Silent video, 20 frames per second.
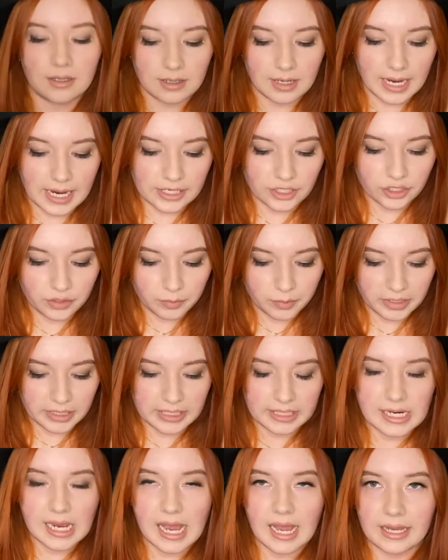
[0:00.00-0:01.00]
I just put the
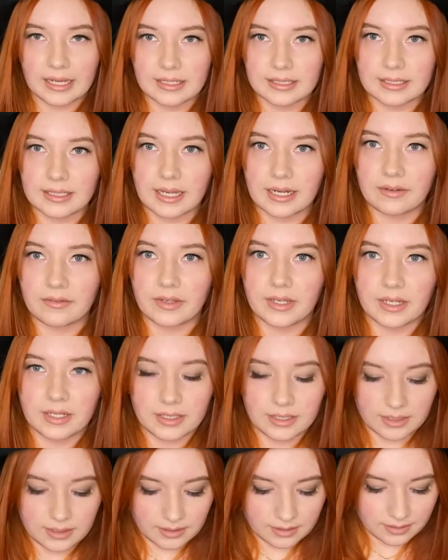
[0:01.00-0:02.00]
tag inside of it
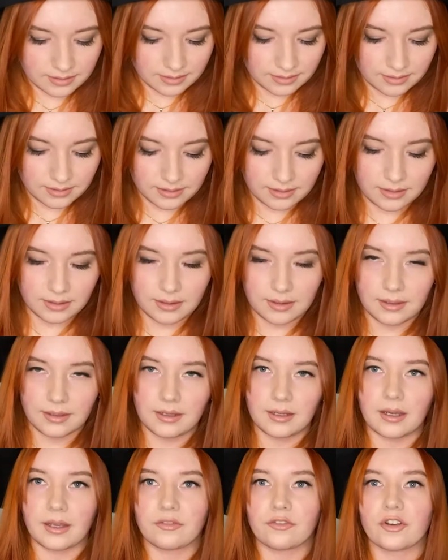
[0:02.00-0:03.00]
because
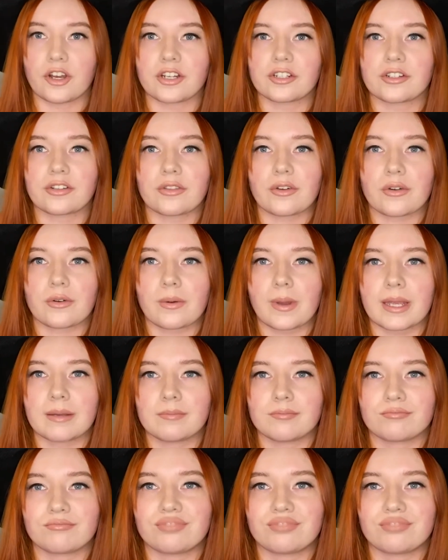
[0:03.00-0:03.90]
I forgot to throw it away.